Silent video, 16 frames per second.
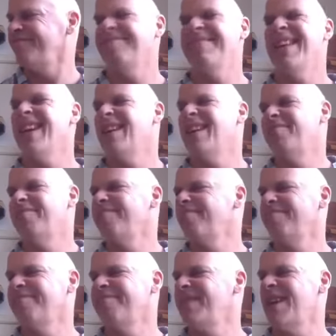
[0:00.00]
Yeah,
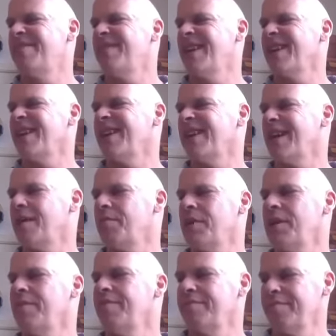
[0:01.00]
no, you're not going to get
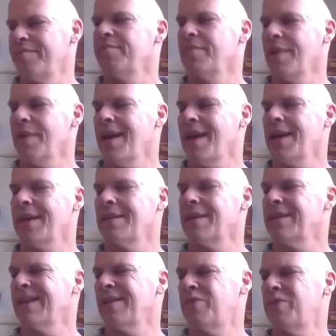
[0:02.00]
me. I got
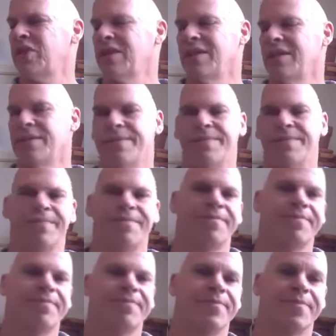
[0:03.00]
this. I'm chill.
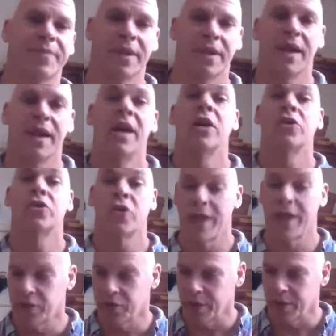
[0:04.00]
So
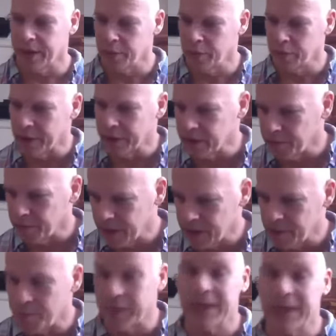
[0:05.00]
that's what I would
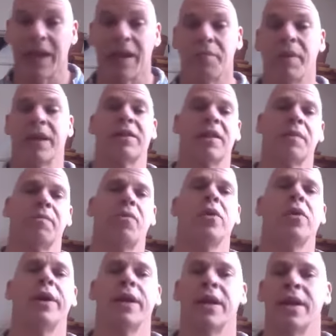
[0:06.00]
recommend. But getting back to that
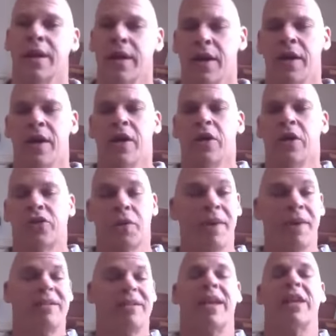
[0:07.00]
point, so
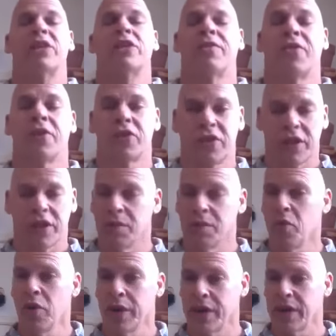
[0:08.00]
meditation first thing in the
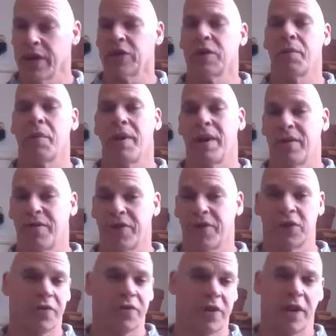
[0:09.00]
morning is going to be
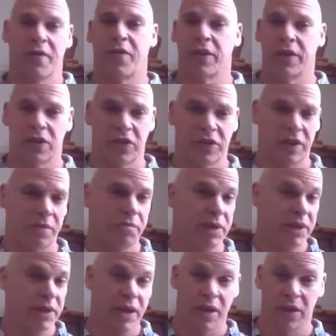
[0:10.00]
beneficial for not falling asleep
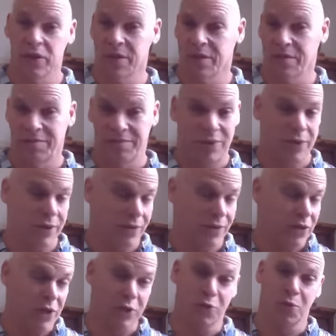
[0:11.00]
because you've
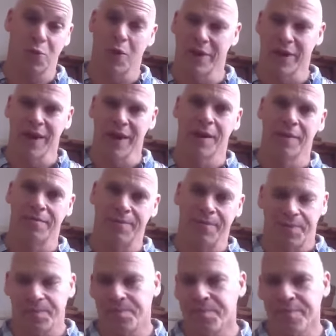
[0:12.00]
just woken up.
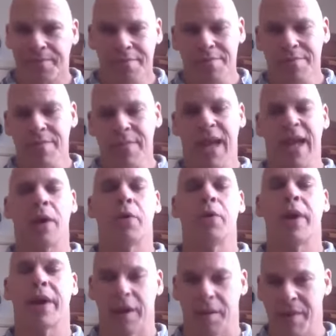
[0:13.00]
And I would
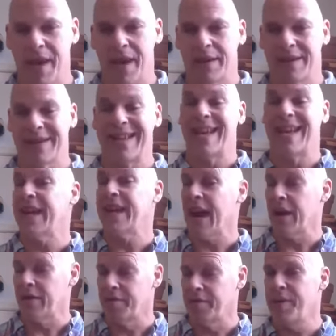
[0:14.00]
recommend getting
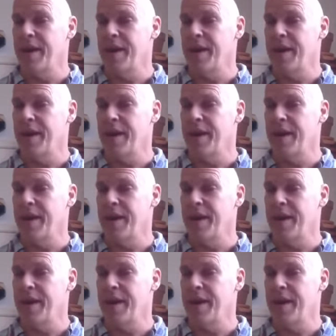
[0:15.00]
out of